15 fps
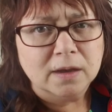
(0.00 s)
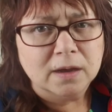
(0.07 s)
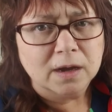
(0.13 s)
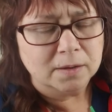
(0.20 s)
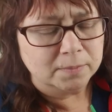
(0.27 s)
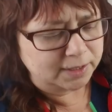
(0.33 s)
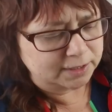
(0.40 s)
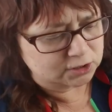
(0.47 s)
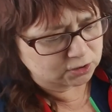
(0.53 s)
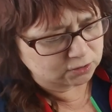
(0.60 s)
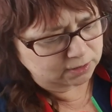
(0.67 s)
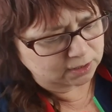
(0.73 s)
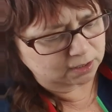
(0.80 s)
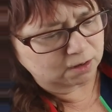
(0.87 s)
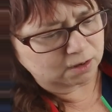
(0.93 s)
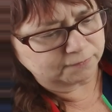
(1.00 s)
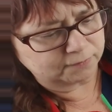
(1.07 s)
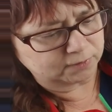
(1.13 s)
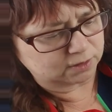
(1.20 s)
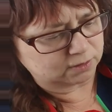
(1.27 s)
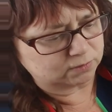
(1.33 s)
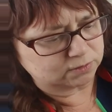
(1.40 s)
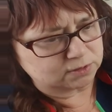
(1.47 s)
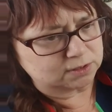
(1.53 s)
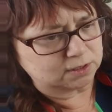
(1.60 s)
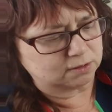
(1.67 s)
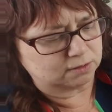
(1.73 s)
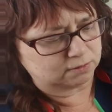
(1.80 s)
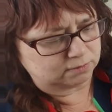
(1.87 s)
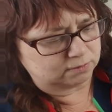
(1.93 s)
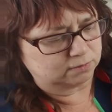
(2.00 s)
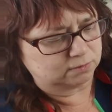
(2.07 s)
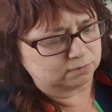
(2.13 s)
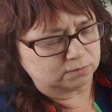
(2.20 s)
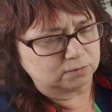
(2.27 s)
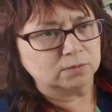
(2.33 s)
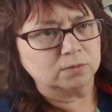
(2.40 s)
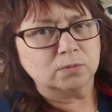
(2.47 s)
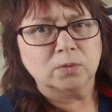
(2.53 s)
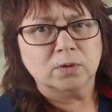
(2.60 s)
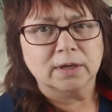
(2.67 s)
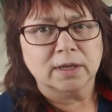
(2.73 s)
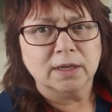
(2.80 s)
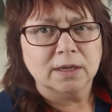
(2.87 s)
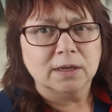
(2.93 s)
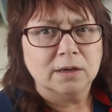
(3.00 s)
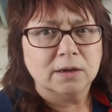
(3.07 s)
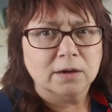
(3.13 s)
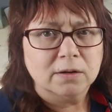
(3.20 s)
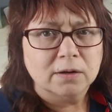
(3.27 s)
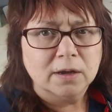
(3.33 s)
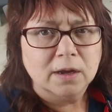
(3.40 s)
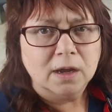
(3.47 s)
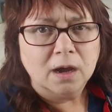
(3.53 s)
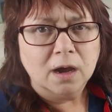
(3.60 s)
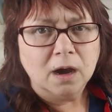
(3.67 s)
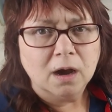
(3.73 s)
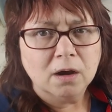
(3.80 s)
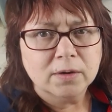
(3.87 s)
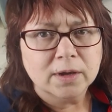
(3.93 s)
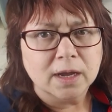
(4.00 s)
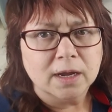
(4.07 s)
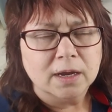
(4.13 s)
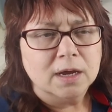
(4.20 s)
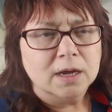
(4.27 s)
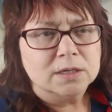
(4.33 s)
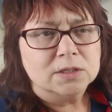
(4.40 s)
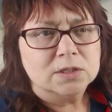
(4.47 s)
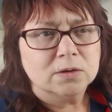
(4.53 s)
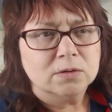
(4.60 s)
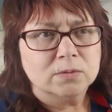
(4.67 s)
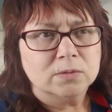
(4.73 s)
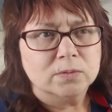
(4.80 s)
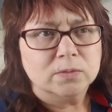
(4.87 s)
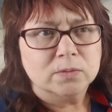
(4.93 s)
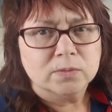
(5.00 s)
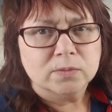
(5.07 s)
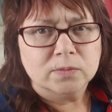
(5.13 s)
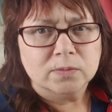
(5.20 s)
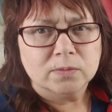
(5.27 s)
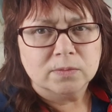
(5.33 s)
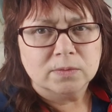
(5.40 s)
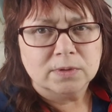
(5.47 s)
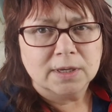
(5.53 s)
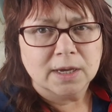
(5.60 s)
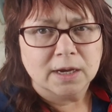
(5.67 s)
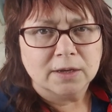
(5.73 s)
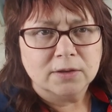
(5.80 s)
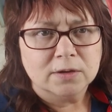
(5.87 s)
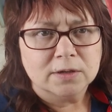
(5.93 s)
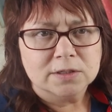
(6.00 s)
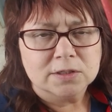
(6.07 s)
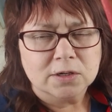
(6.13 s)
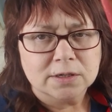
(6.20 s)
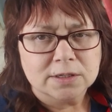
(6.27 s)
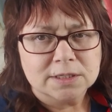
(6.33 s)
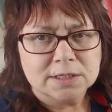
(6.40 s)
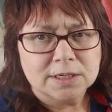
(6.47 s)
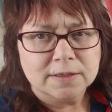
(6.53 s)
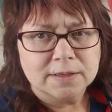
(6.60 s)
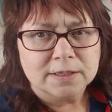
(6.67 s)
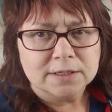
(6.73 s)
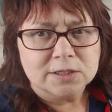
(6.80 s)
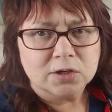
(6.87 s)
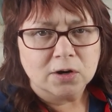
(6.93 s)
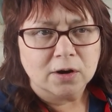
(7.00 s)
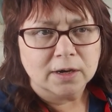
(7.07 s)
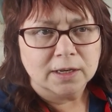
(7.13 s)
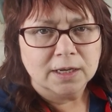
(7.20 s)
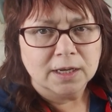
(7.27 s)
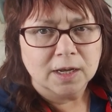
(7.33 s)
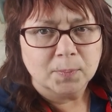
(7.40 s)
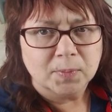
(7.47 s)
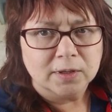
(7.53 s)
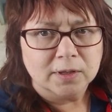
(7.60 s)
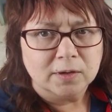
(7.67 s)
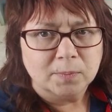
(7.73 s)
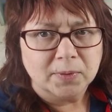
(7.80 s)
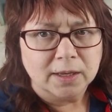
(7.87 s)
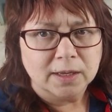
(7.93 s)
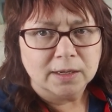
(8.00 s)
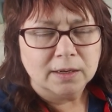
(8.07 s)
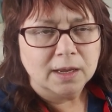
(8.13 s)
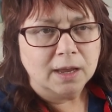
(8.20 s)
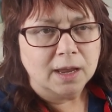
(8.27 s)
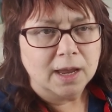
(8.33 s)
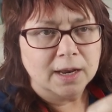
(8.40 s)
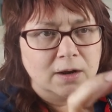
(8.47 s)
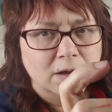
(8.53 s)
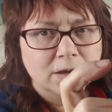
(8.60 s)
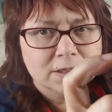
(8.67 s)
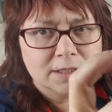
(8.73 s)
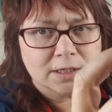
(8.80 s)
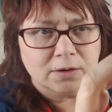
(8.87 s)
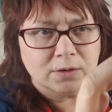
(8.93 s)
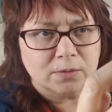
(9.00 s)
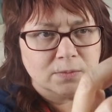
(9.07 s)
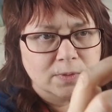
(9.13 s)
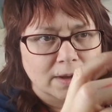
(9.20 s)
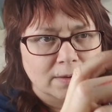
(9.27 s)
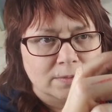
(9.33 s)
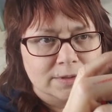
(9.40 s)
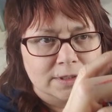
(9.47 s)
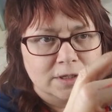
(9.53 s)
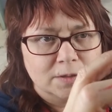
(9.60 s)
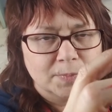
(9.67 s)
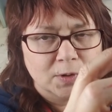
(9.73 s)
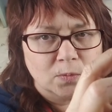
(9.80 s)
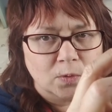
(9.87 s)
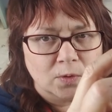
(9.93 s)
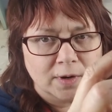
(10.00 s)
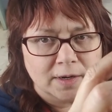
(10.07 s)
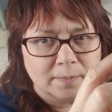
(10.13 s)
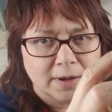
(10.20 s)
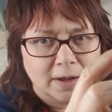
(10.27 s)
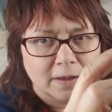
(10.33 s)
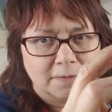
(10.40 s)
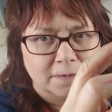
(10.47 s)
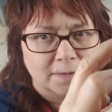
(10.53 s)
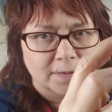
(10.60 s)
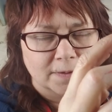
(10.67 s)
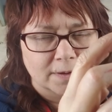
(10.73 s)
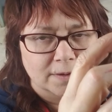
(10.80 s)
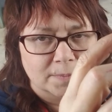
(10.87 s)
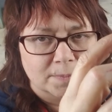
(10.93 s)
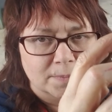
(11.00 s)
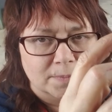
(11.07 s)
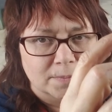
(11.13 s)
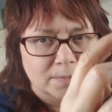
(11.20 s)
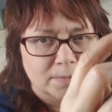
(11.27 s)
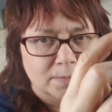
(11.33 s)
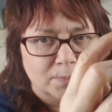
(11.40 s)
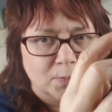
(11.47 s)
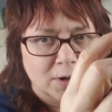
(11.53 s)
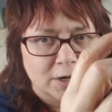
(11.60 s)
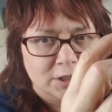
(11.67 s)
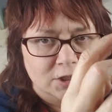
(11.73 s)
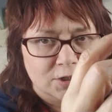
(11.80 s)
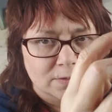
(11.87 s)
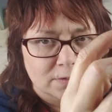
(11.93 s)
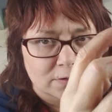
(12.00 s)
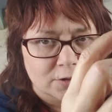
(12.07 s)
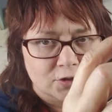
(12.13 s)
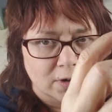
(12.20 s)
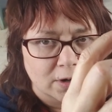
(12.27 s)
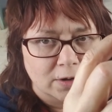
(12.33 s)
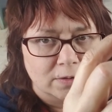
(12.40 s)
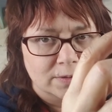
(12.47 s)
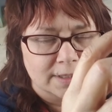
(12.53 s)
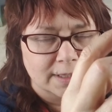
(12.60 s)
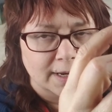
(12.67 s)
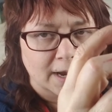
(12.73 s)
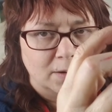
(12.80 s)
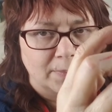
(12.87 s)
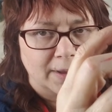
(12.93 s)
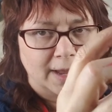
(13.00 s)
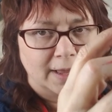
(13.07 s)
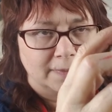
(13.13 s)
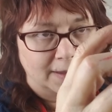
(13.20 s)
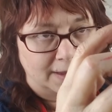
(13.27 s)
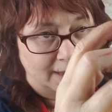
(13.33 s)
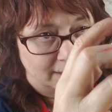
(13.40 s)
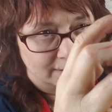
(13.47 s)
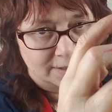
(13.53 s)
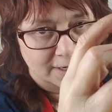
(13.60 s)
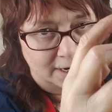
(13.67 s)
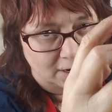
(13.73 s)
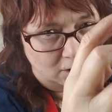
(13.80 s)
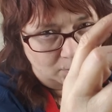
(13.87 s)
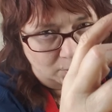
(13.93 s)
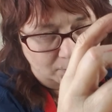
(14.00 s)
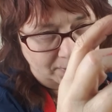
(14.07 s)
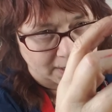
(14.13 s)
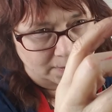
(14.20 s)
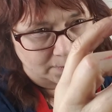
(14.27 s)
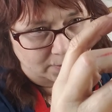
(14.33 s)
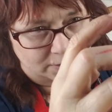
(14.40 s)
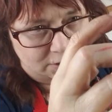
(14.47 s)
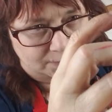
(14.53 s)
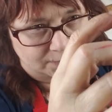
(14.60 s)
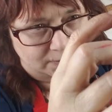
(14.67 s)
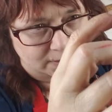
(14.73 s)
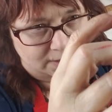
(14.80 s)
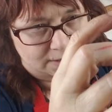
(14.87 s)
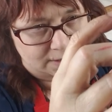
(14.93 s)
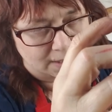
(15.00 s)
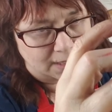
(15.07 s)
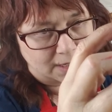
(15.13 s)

Um, I turned that off when I was uh, working in here. Okay, so yeah, you can start to see that it's darkening up a little bit. And also, I was a little bit worried about the brush strokes and how bad, the, I had a terrible paintbrush for this.